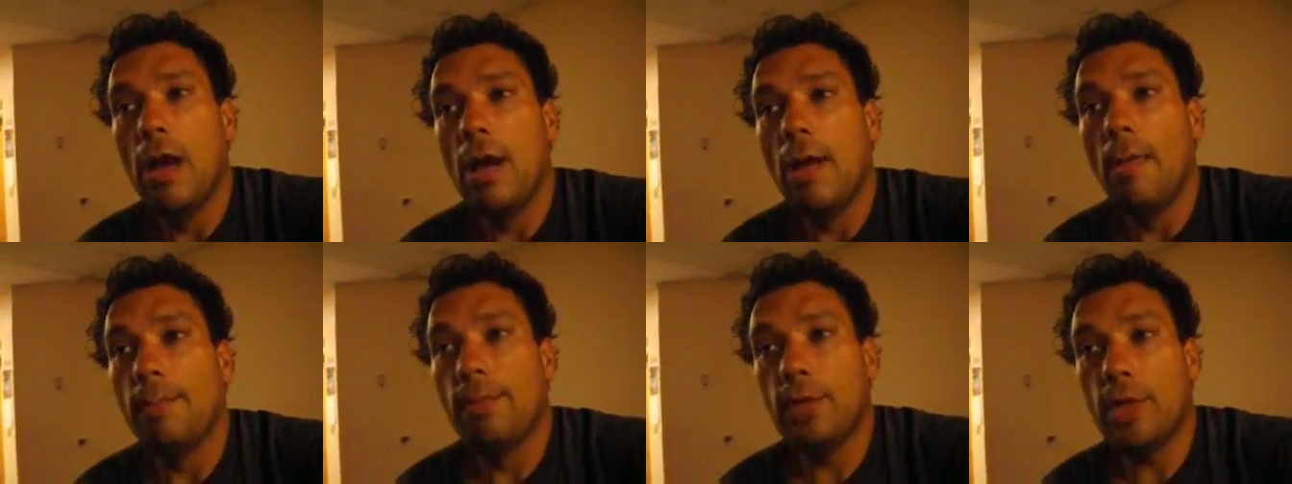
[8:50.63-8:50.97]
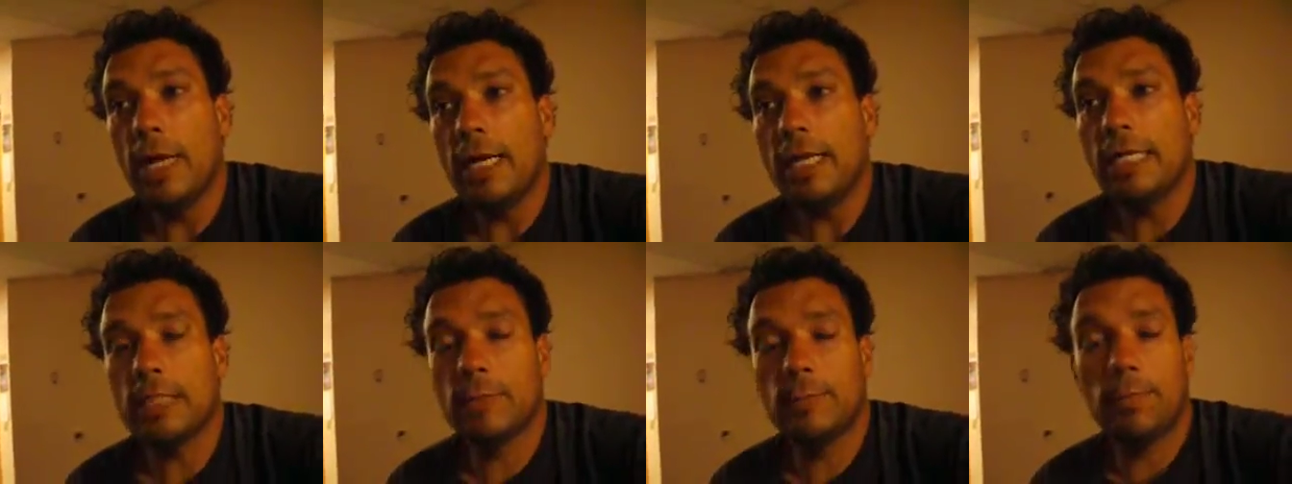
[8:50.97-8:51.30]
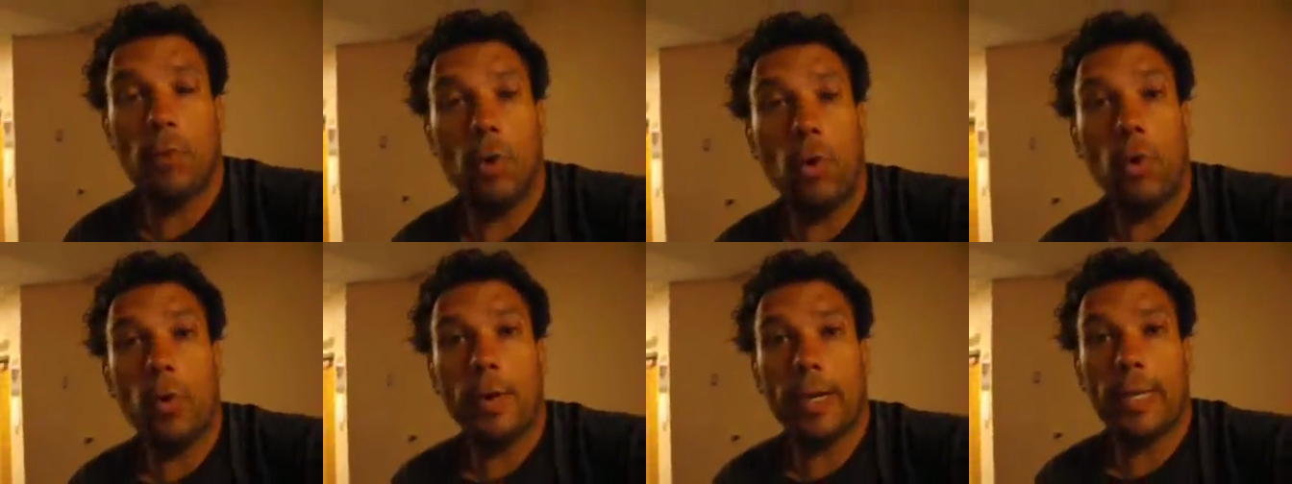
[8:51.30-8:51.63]
blood is
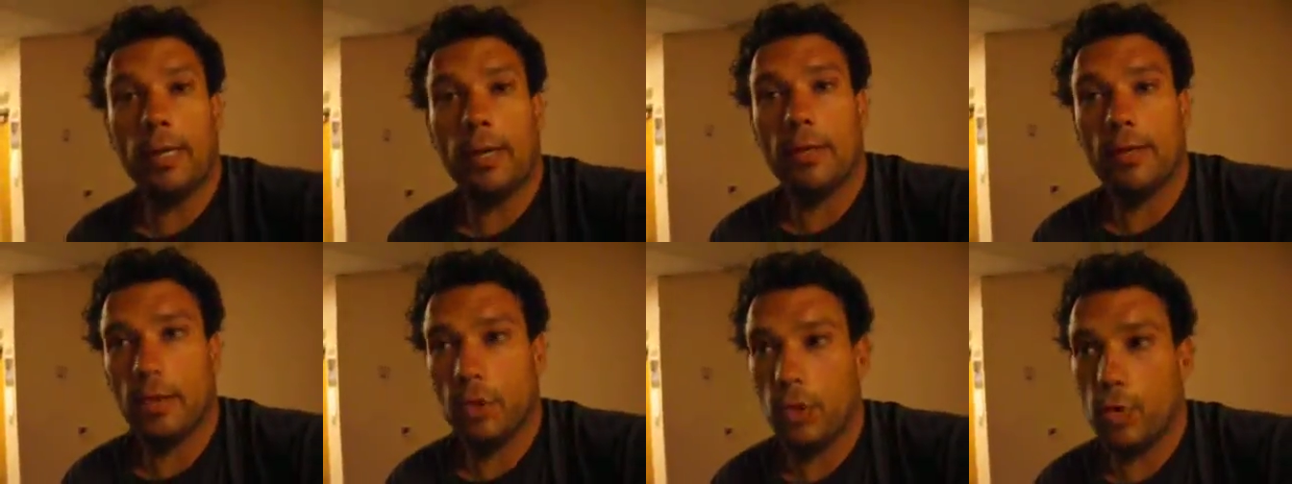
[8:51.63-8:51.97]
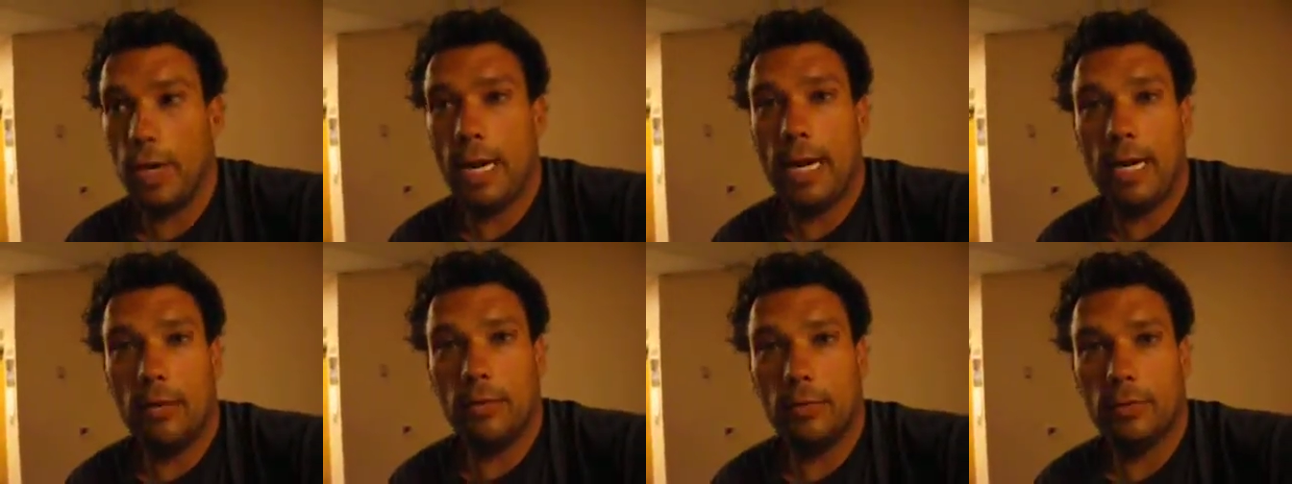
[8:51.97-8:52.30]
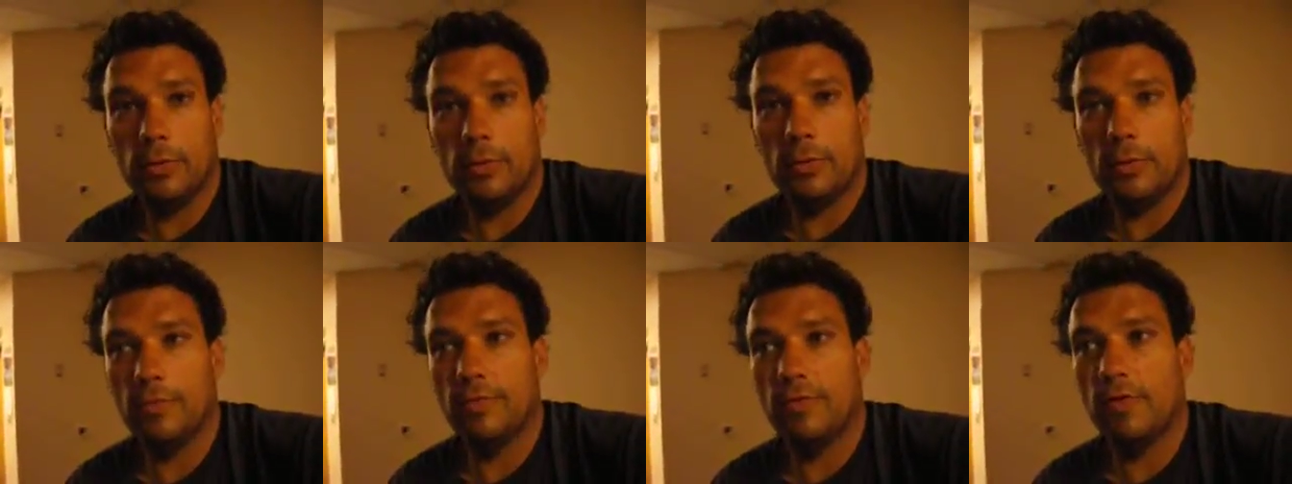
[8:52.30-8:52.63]
pouring on the ground
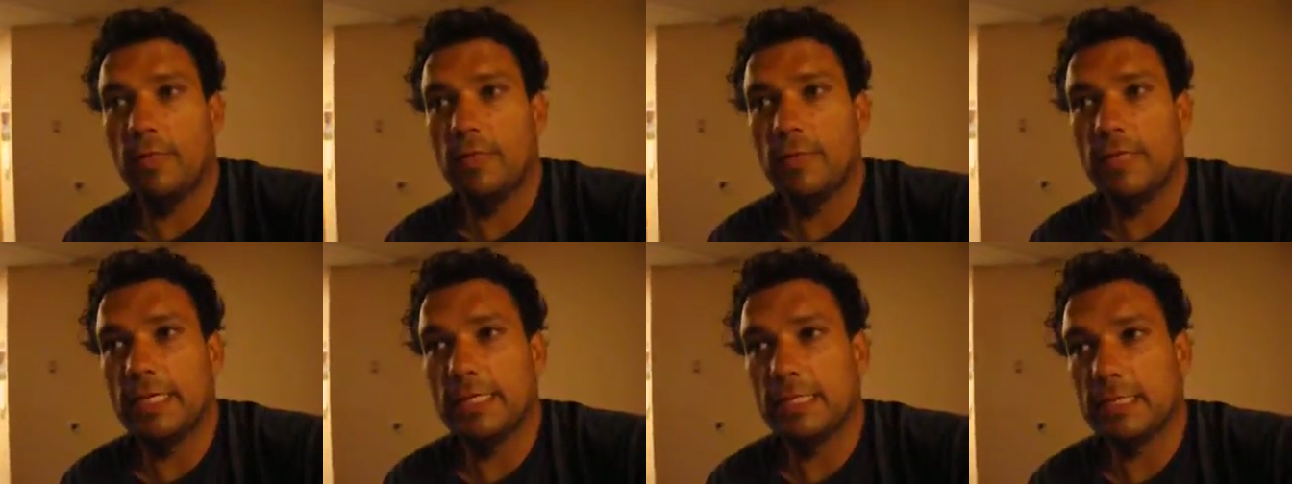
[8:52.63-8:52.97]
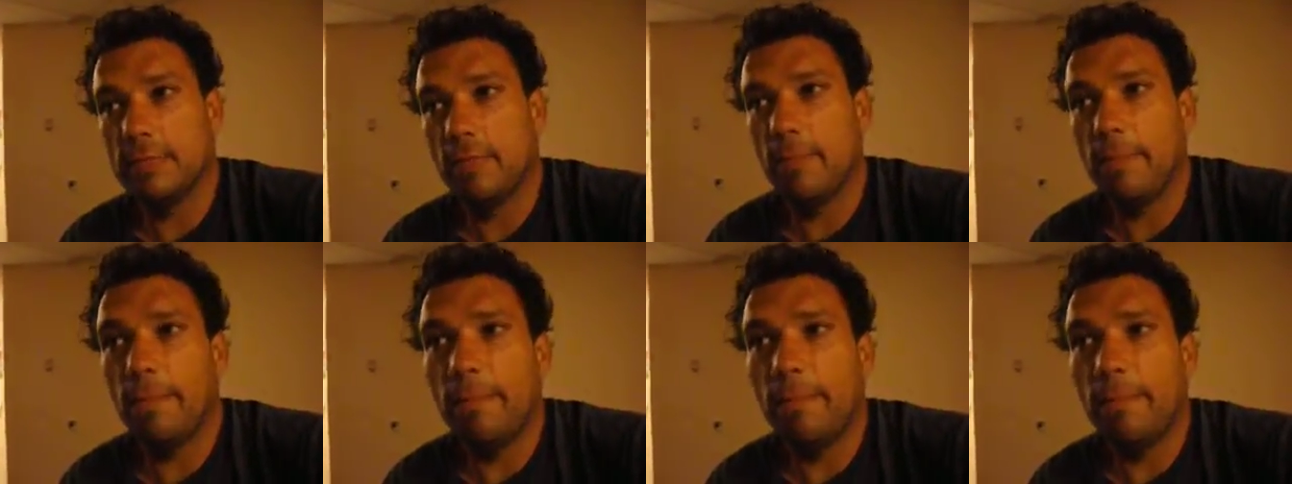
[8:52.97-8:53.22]
from this